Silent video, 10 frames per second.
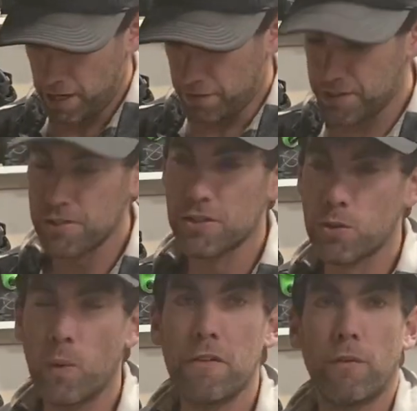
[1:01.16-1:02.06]
This is a
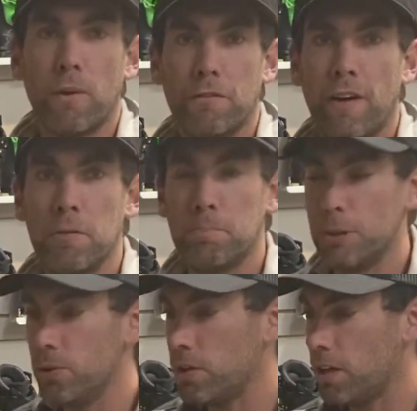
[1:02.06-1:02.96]
24.5
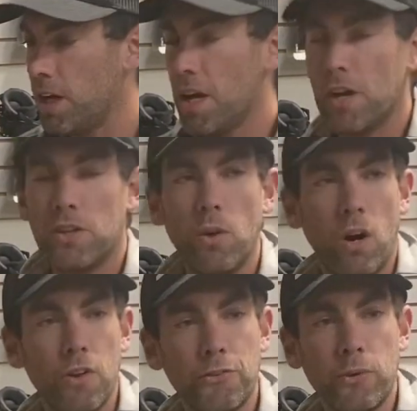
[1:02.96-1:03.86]
boot. You also